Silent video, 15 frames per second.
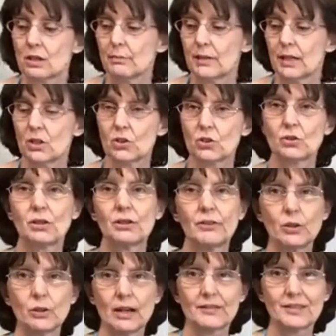to make sure if
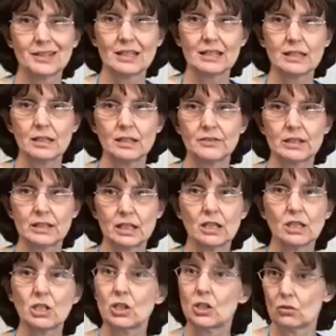you have sensitive skin to